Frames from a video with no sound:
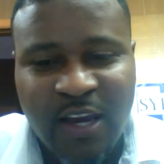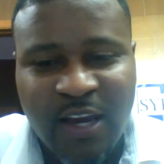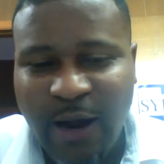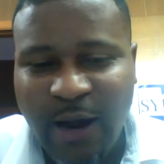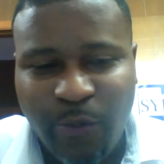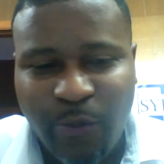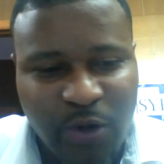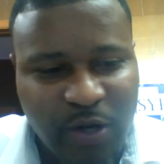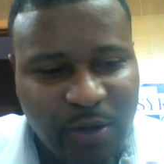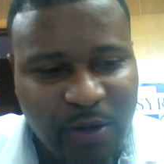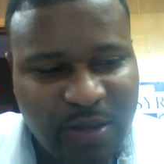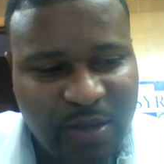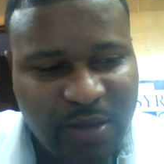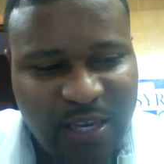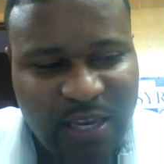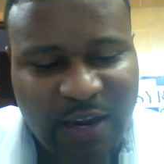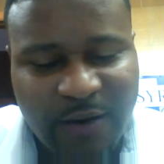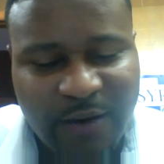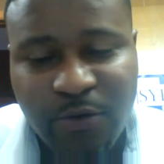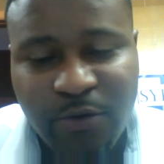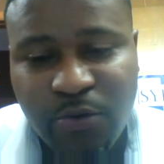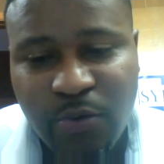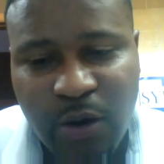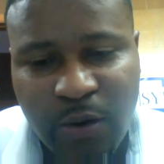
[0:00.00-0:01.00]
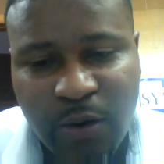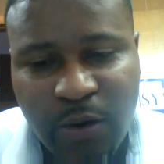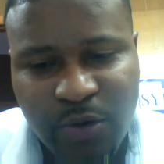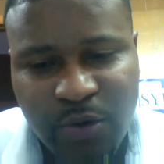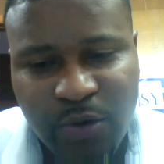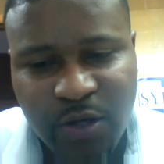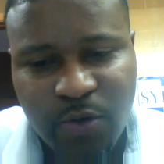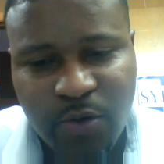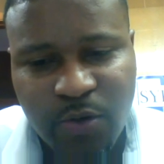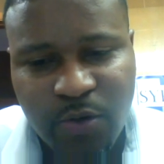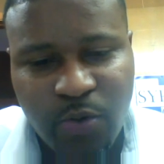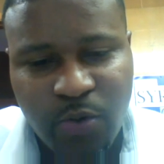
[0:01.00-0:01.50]
I want to meet everyone
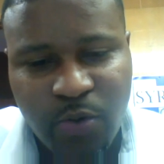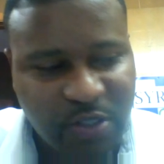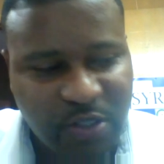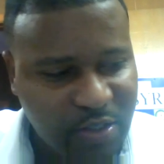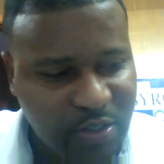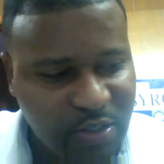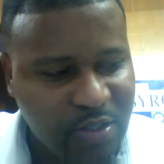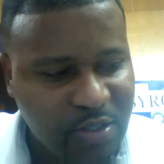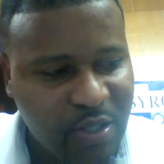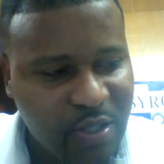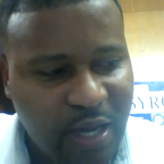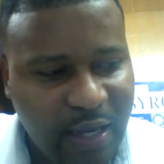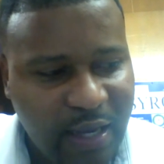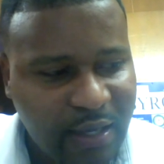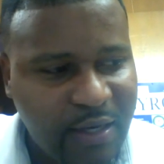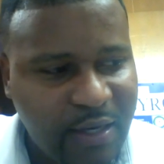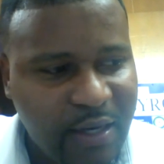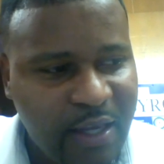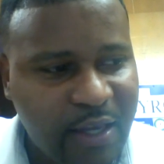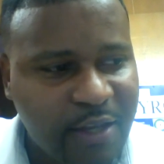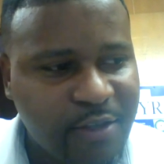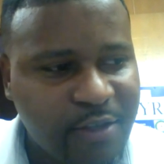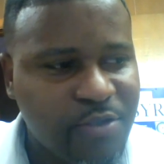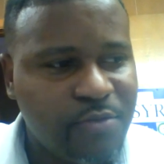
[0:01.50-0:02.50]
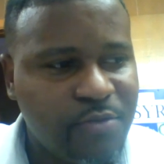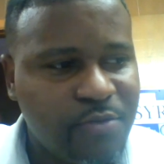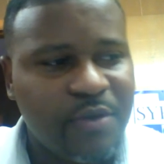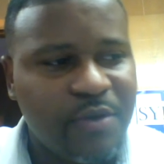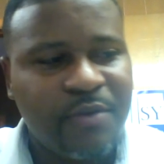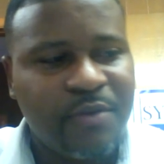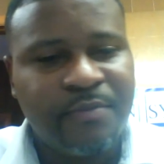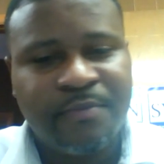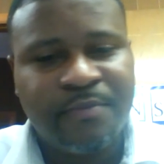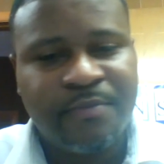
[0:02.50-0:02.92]
with a question so I can answer it.